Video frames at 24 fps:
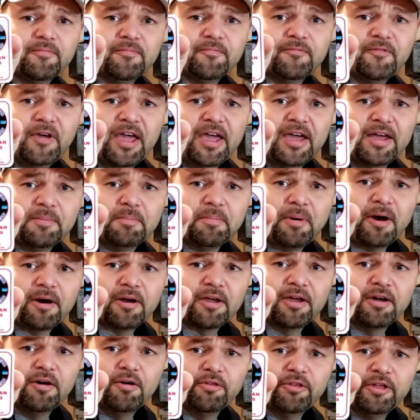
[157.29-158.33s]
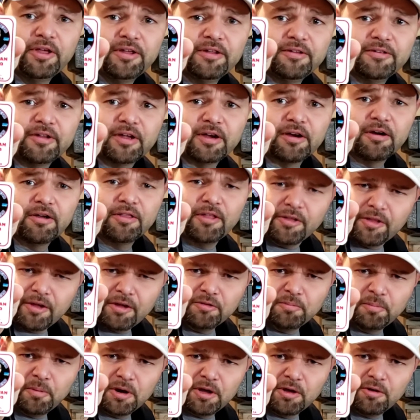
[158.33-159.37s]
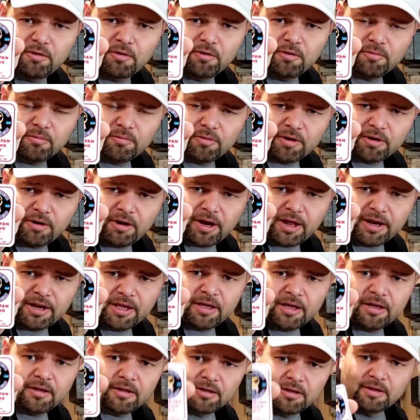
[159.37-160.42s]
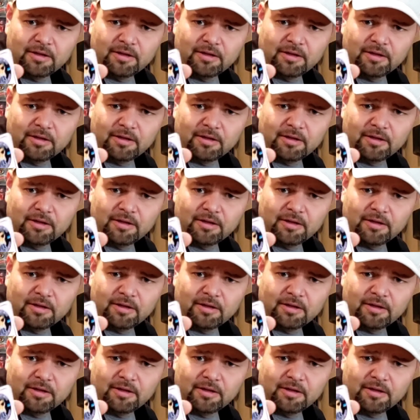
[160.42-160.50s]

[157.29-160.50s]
fan parking only sticker. I thought that was pretty cool. What a great idea.